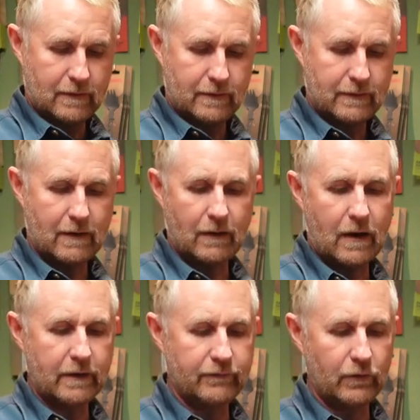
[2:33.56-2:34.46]
Now,
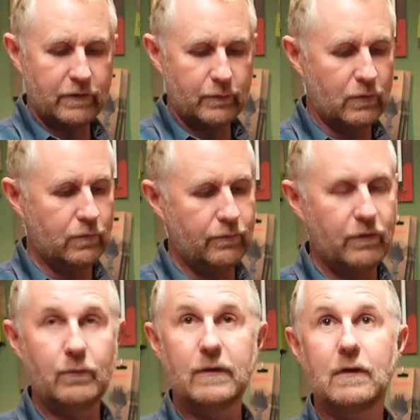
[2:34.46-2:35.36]
unavoidable
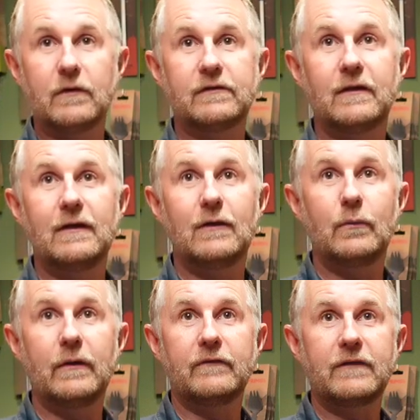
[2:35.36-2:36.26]
that we lost a
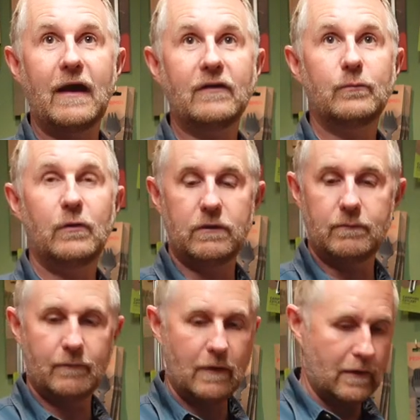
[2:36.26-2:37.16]
little bit of gas, but
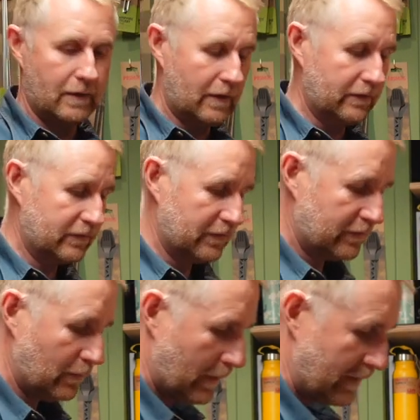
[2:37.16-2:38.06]
it's
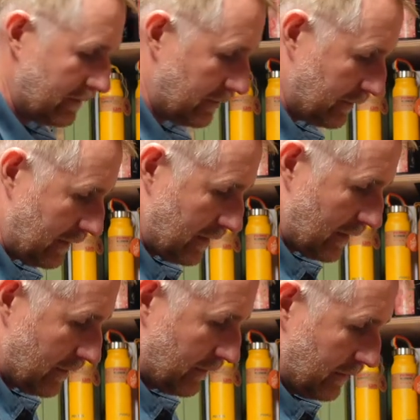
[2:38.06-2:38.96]
just the way that
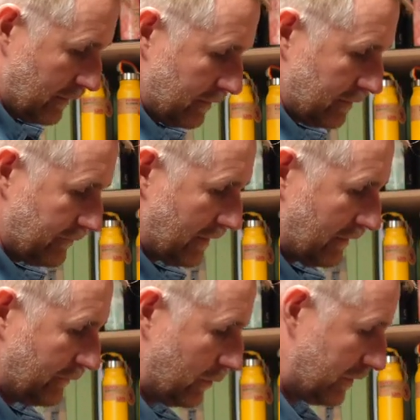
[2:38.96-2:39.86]
the
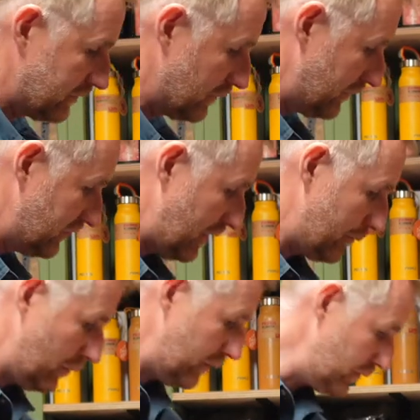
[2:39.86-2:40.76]
valve works on the
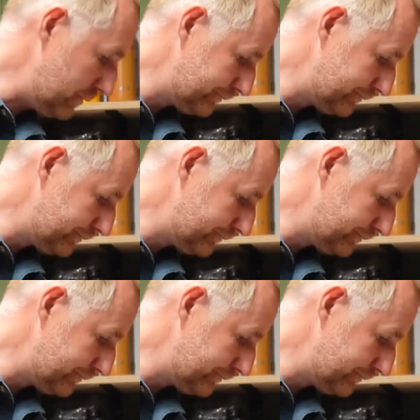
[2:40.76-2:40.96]
Jetboil,